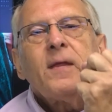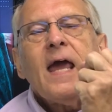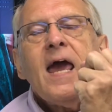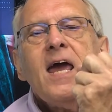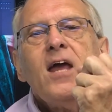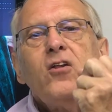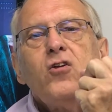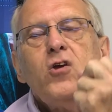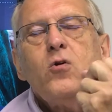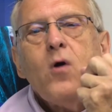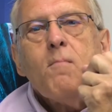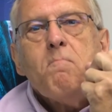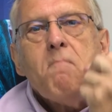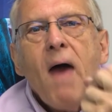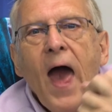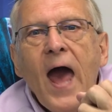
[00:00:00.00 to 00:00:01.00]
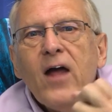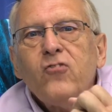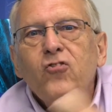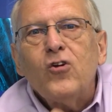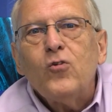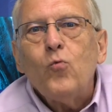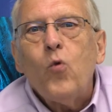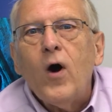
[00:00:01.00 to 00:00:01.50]
Can't you
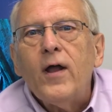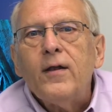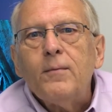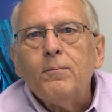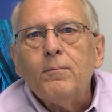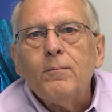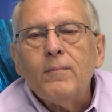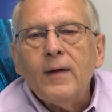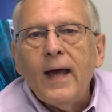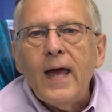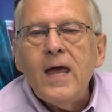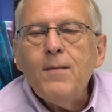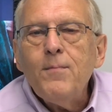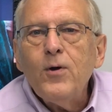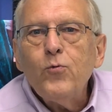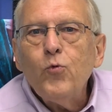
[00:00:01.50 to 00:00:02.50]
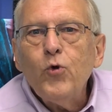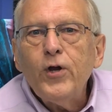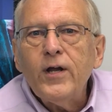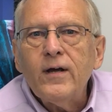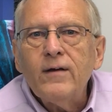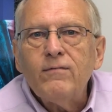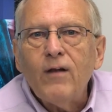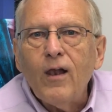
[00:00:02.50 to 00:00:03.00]
imagine what Haman
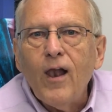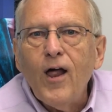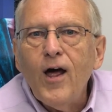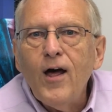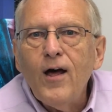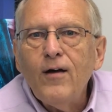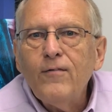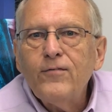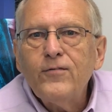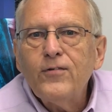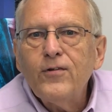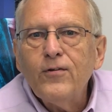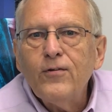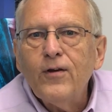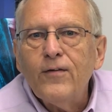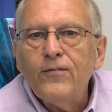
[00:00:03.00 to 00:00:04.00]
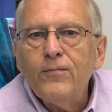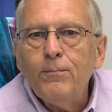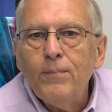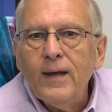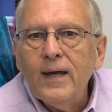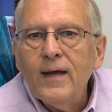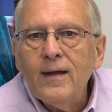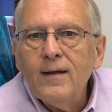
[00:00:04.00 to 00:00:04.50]
would have loved to have
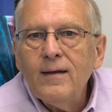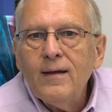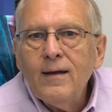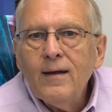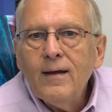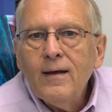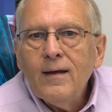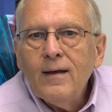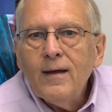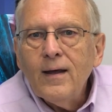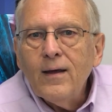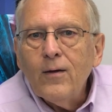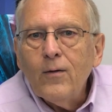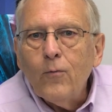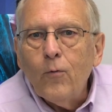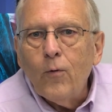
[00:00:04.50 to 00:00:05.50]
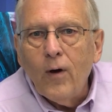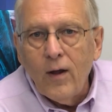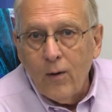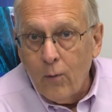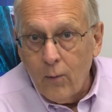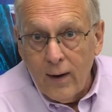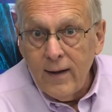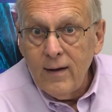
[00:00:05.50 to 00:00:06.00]
been
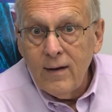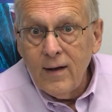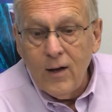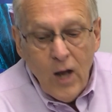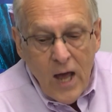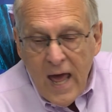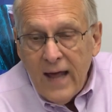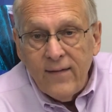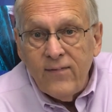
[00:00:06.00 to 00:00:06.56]
arrayed in?